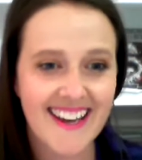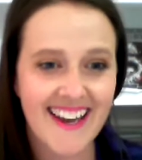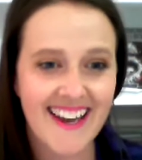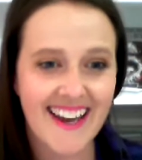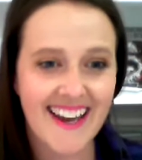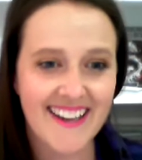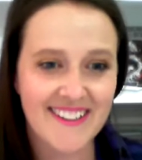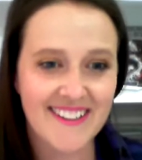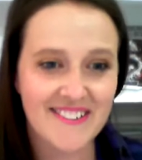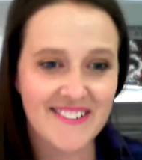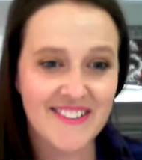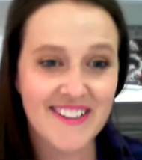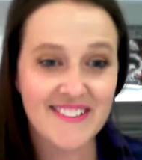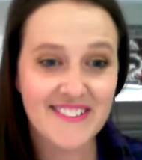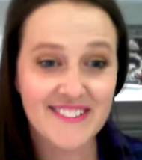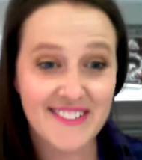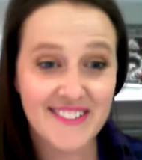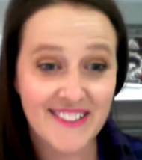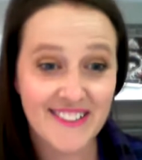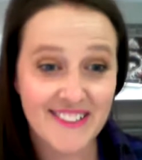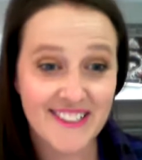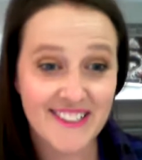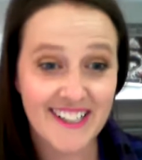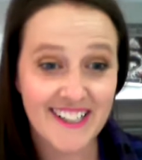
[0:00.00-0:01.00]
and a real
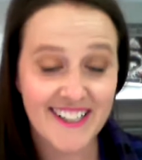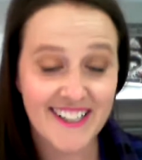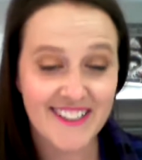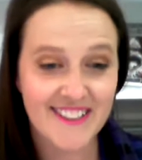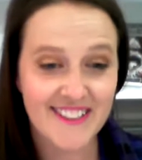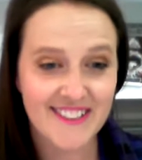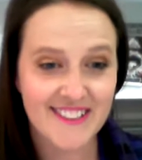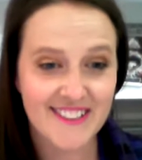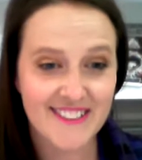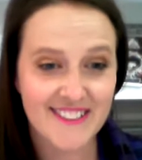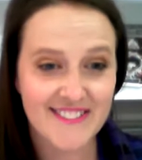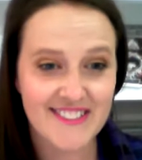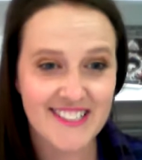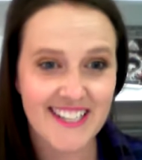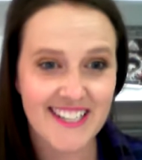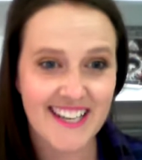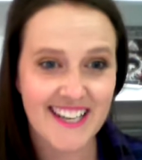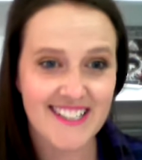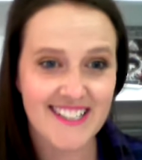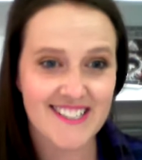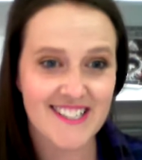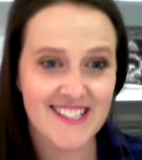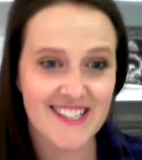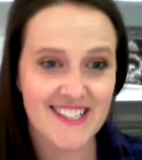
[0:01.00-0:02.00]
learning curve to
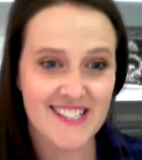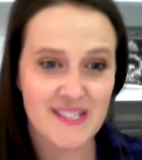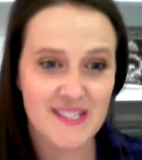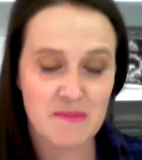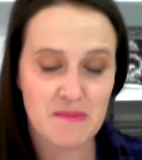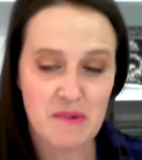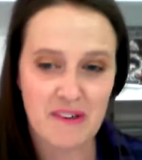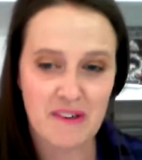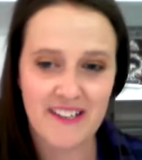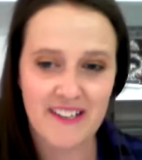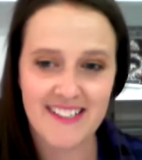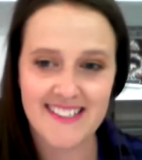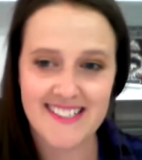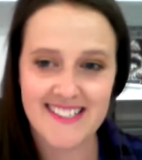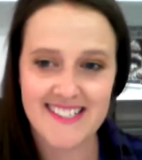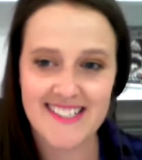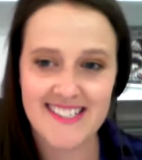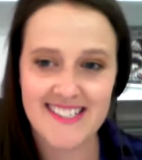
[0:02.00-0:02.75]
get to this point.